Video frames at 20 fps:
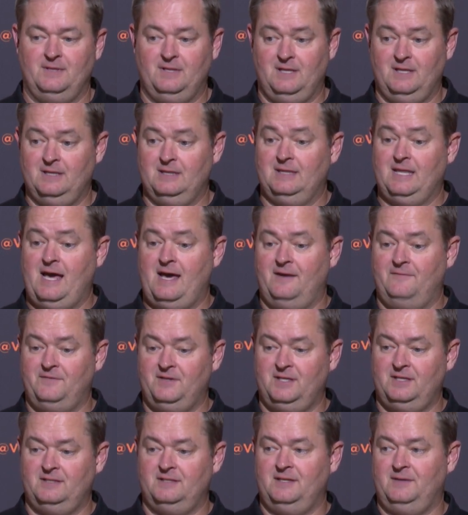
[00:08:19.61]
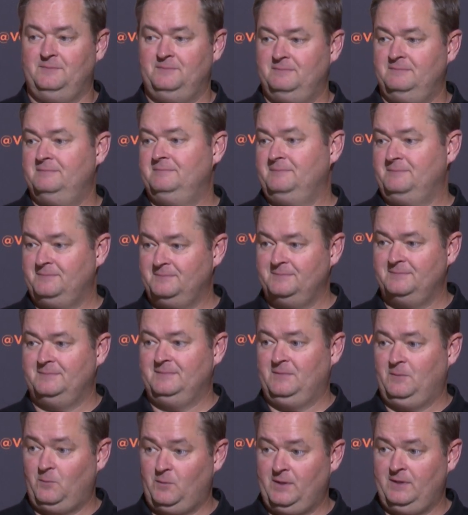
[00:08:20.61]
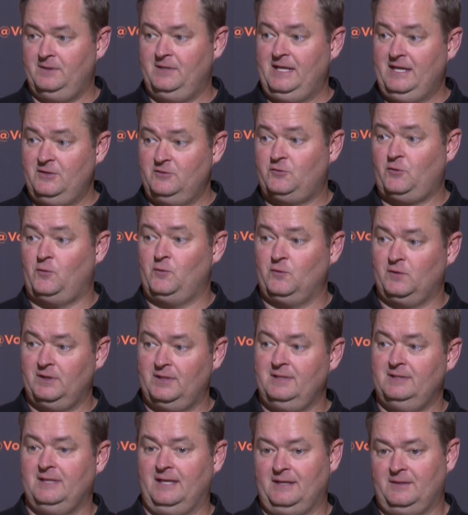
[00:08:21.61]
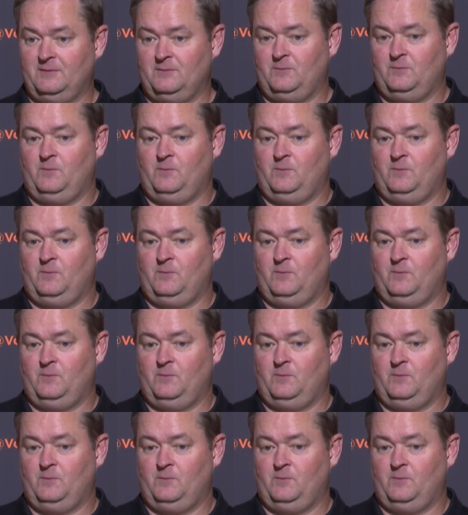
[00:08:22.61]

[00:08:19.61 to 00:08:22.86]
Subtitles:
lot of it, we internally, like,